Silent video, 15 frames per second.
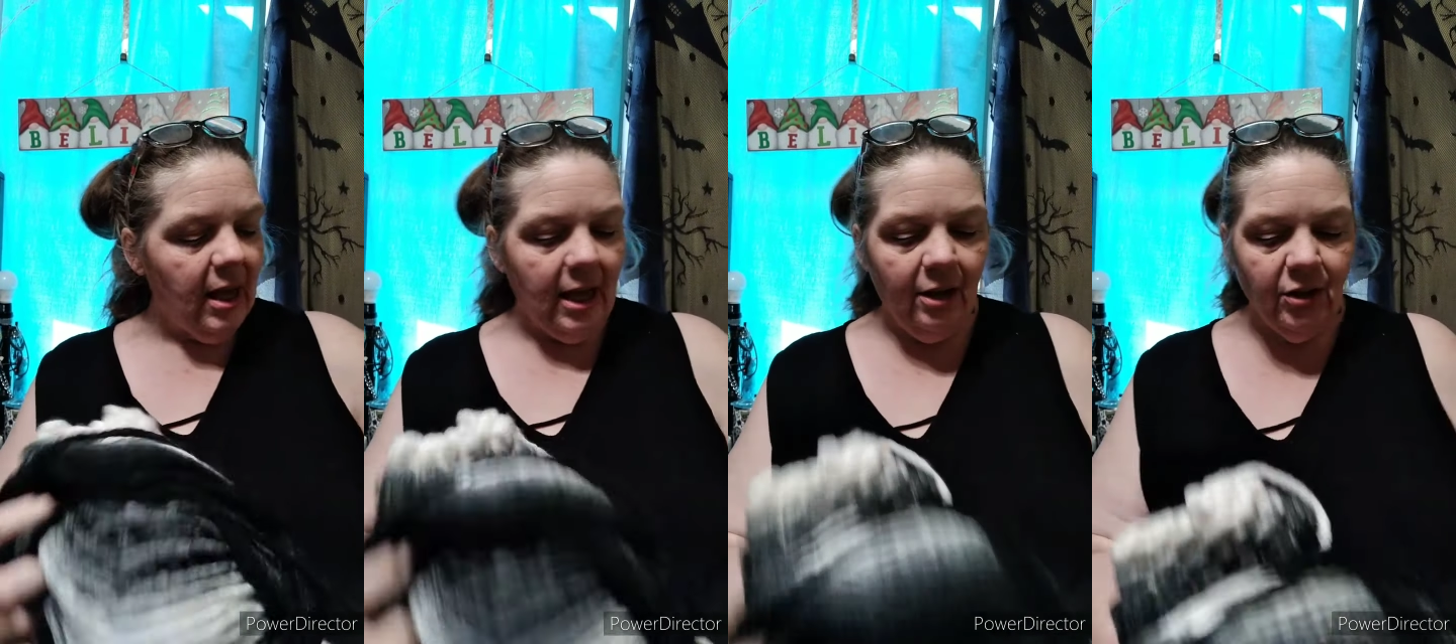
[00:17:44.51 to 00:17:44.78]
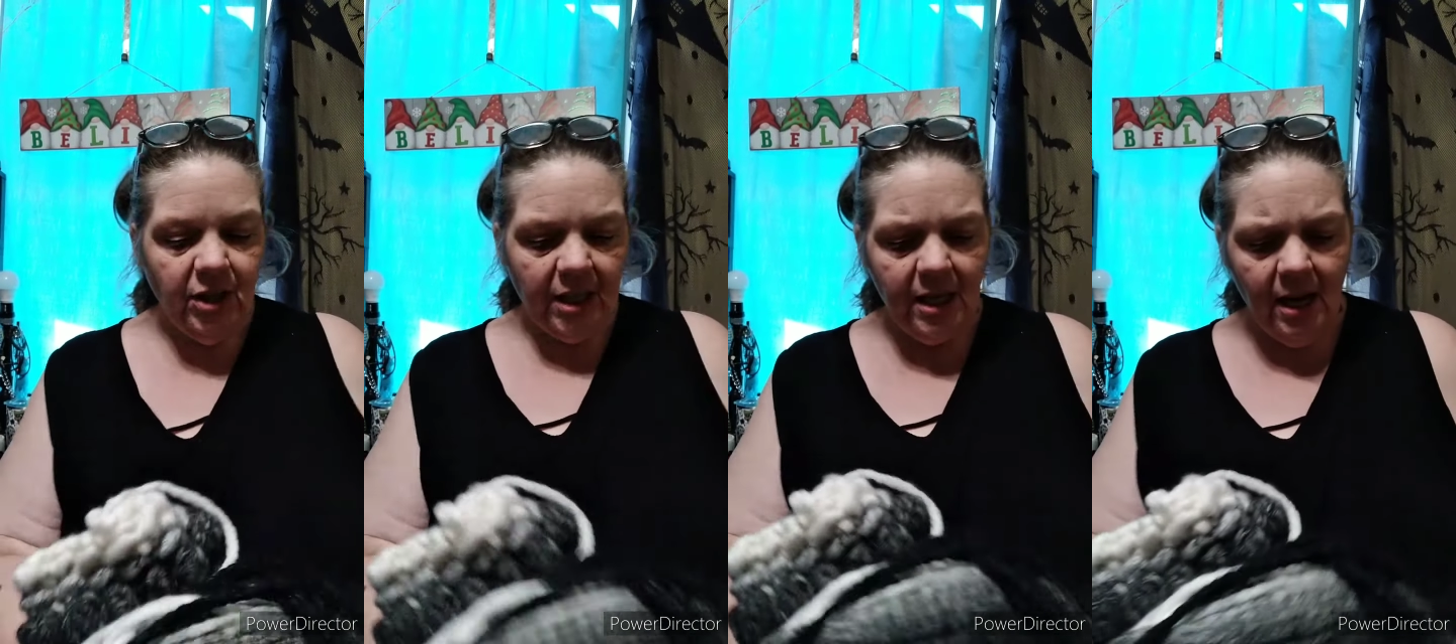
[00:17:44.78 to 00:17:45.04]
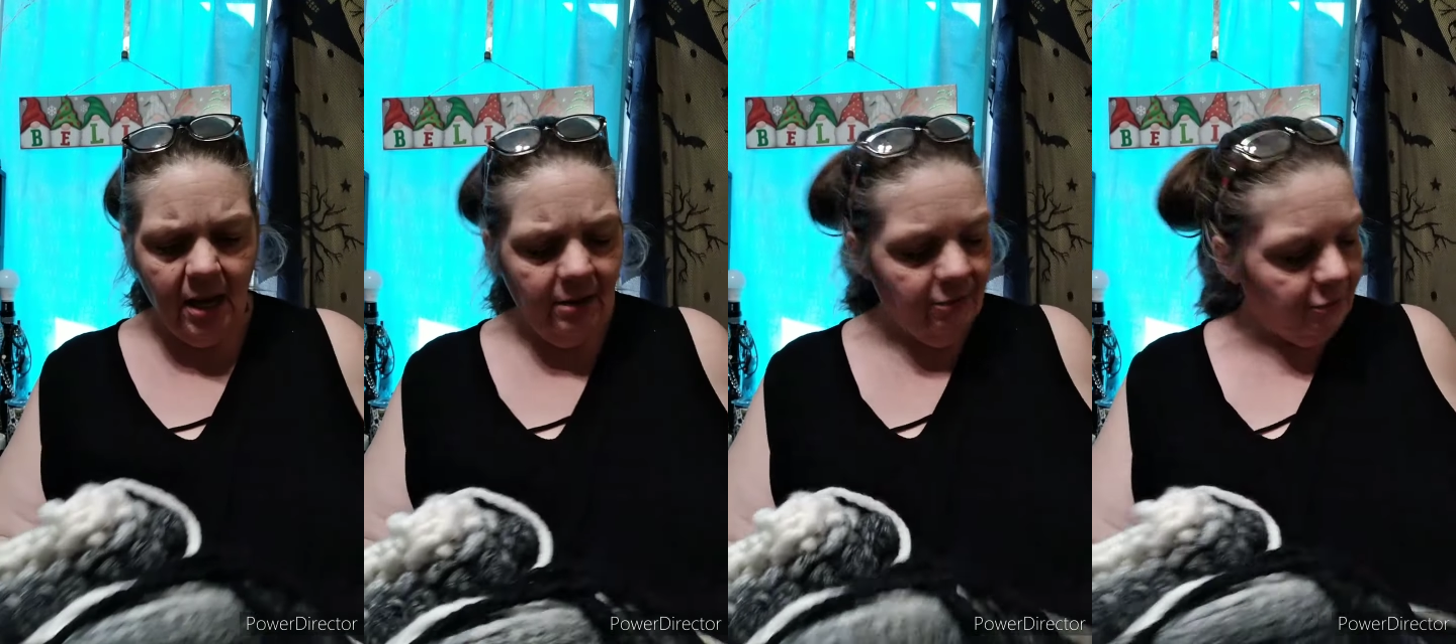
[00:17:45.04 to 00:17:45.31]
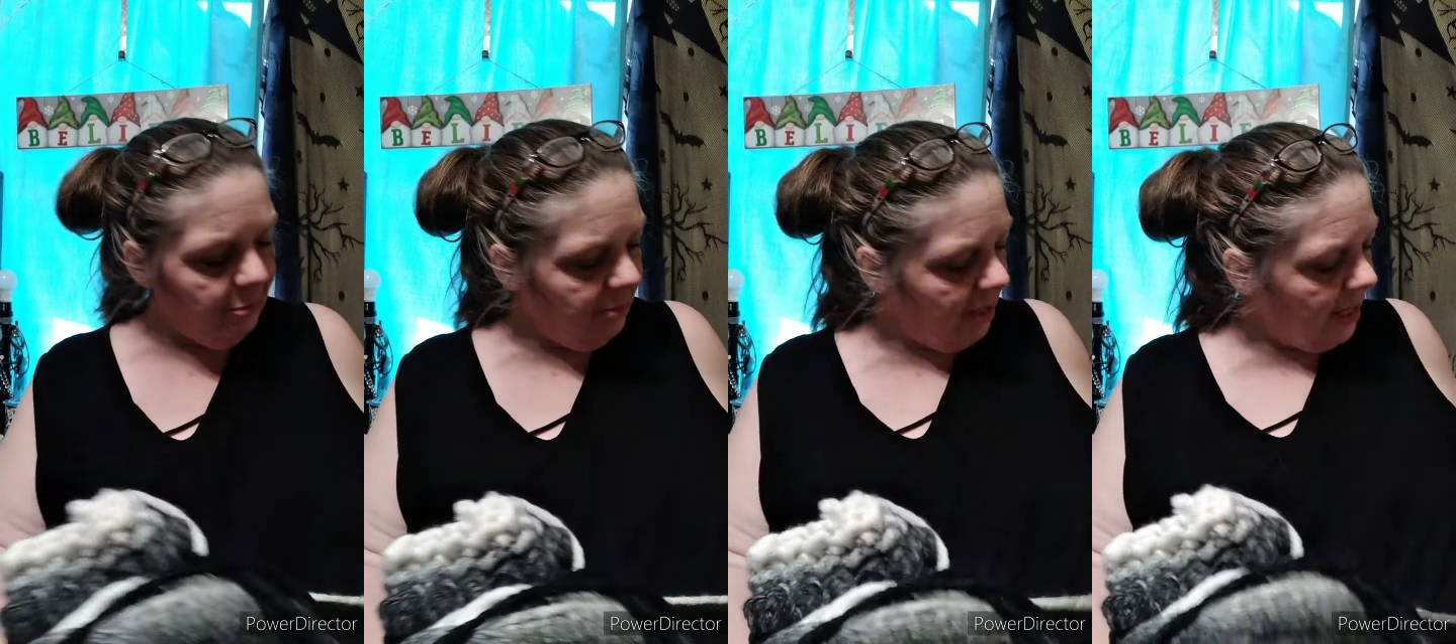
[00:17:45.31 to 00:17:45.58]
LJ got it
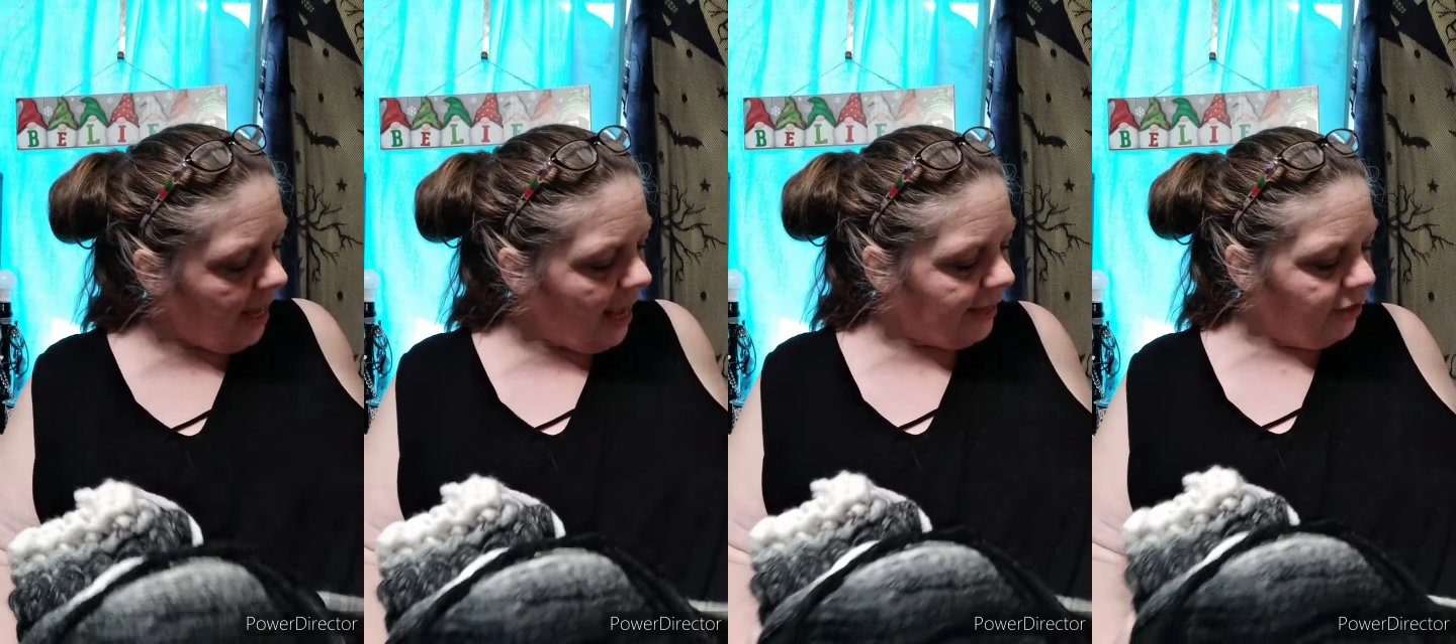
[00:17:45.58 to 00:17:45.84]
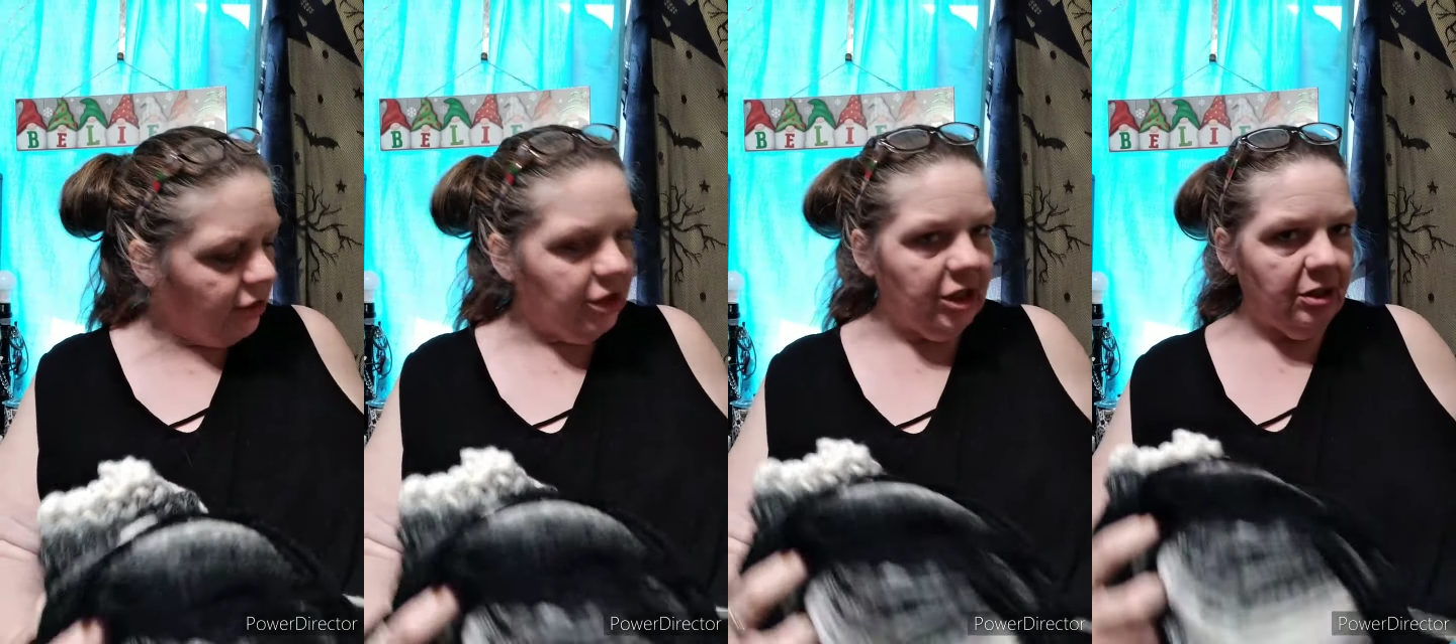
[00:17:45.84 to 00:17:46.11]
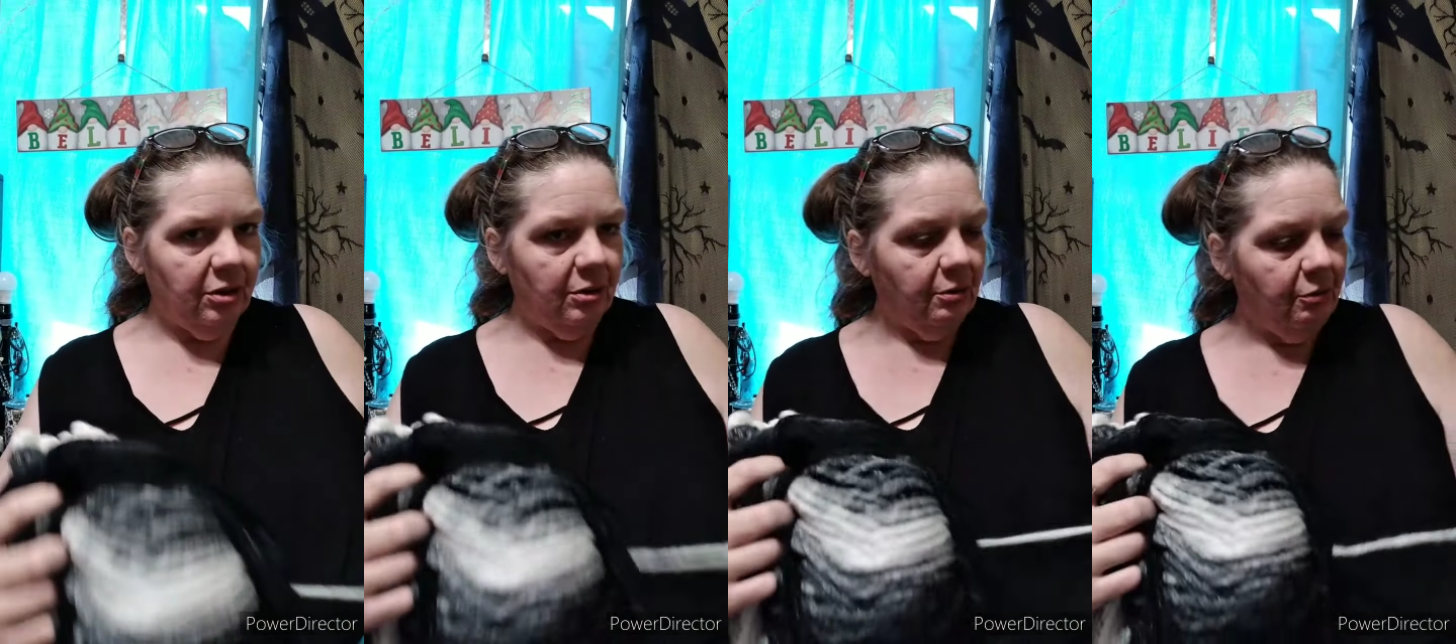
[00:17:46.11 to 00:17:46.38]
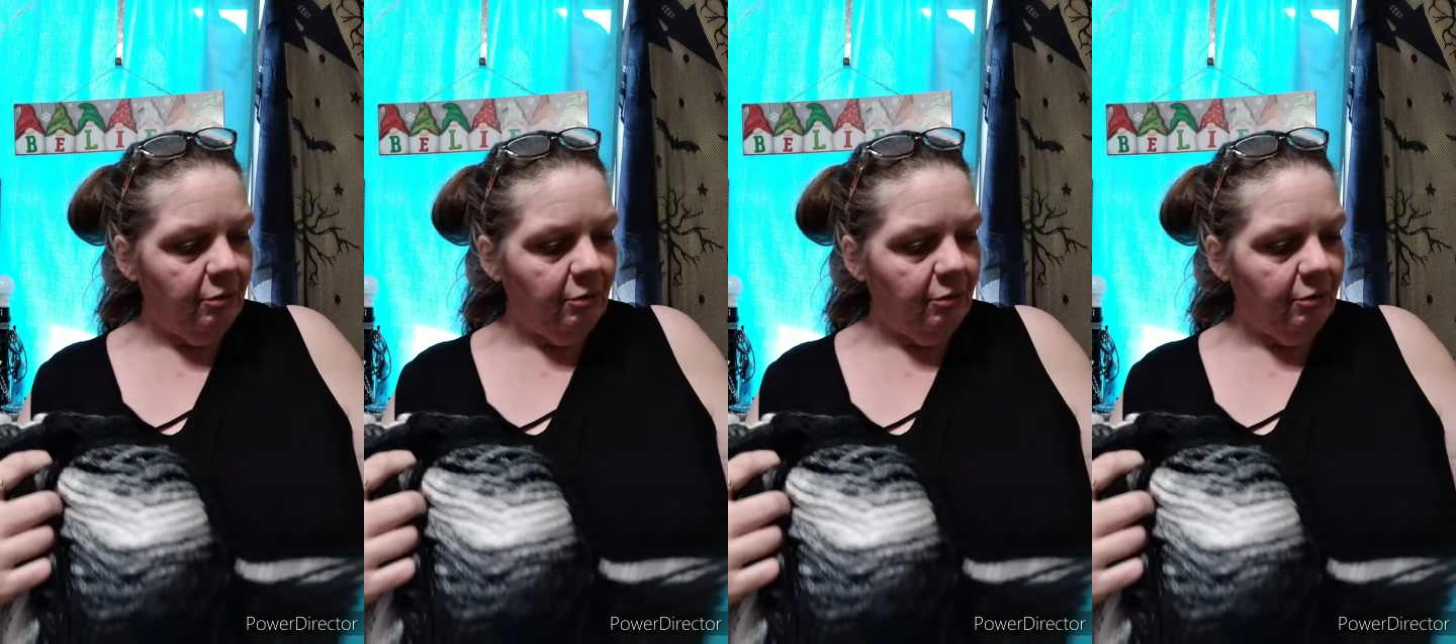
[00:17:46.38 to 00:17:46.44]
for me last year